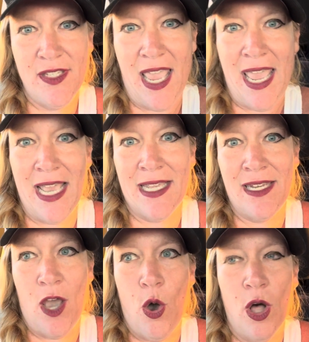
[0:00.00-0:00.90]

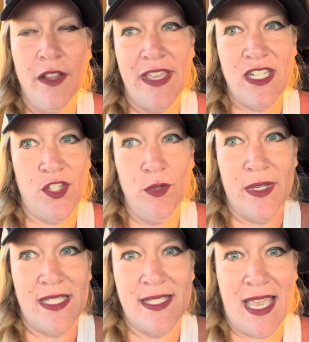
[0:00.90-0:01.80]
and all they do
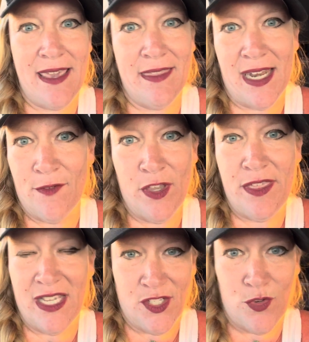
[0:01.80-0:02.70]
is say that
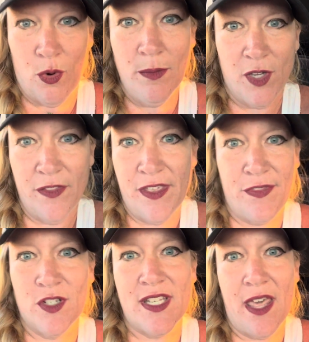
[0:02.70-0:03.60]
everything's normal and that
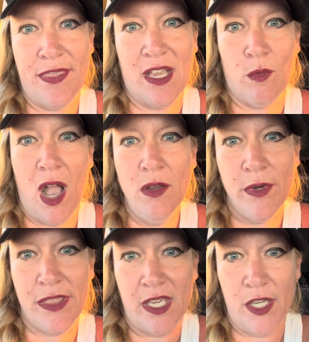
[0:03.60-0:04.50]
there's nothing wrong
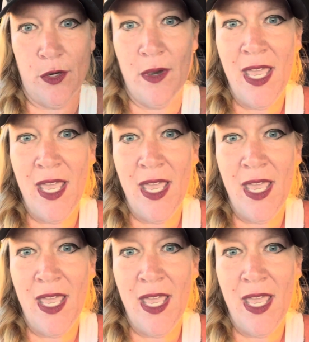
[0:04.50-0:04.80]
with you,